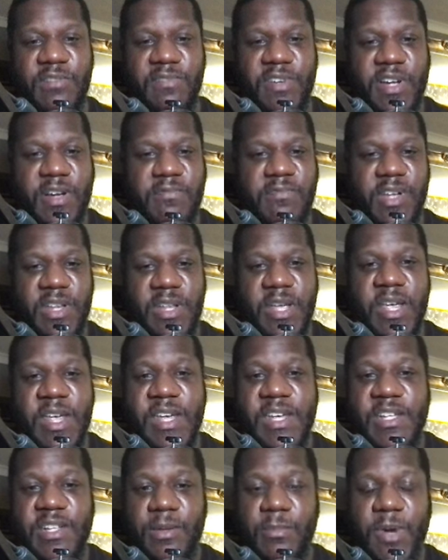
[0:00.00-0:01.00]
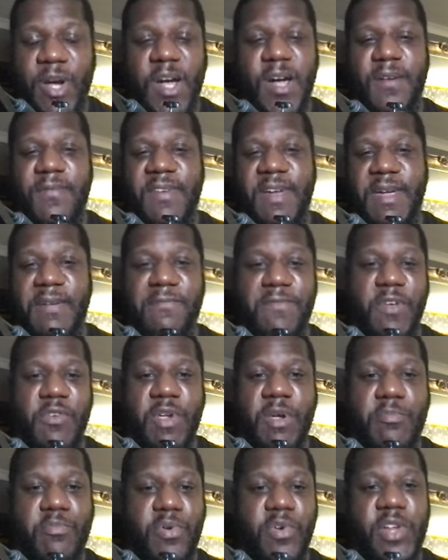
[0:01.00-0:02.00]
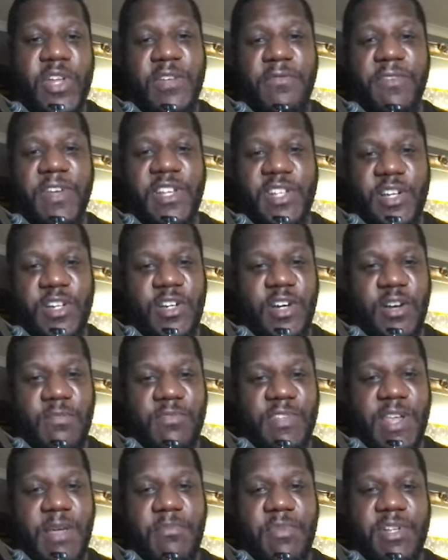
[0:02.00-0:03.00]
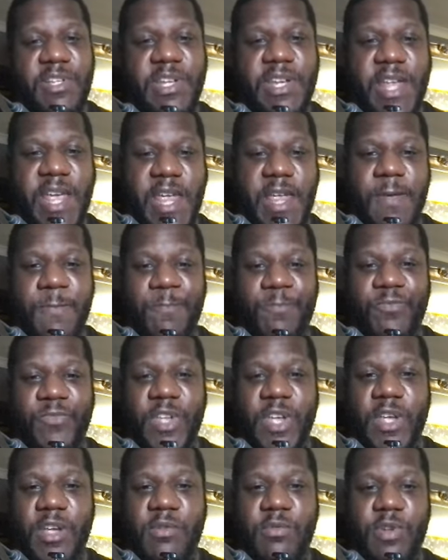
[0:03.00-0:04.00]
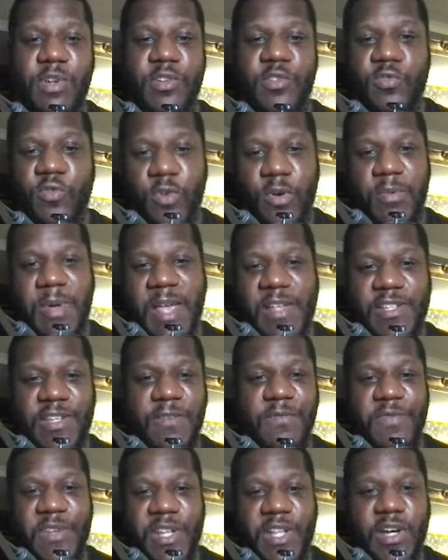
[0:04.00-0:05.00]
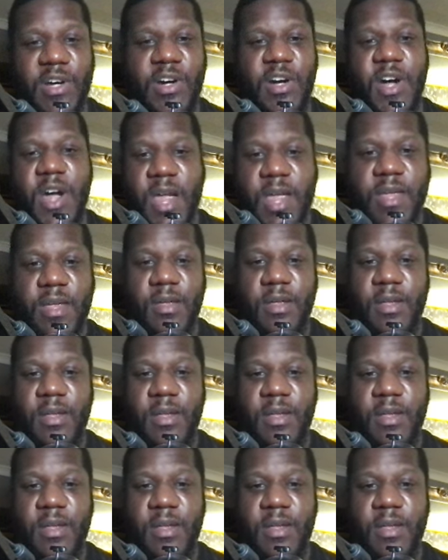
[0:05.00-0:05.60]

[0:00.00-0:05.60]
covered some other very bullish things on OPSEC. But today, we're going to talk about something that I